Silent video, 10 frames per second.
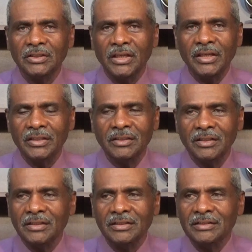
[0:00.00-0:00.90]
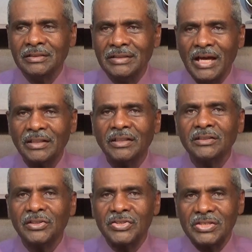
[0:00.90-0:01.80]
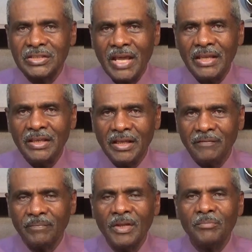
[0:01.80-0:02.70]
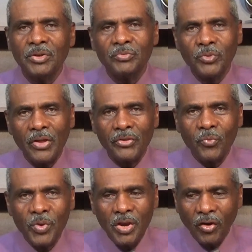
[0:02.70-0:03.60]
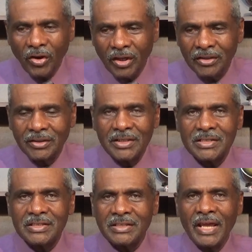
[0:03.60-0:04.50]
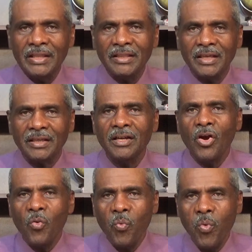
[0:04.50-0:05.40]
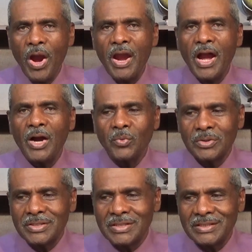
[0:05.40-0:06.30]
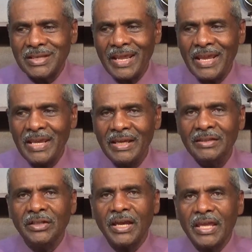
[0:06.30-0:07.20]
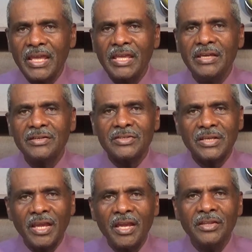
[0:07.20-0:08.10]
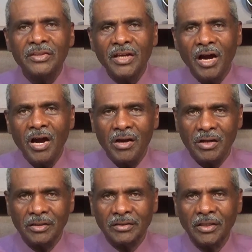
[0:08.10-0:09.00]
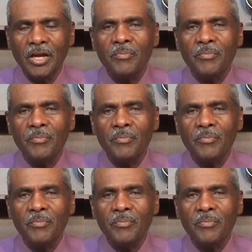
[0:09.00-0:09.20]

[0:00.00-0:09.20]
in not understanding, but rather we are understanding where our stand is in God.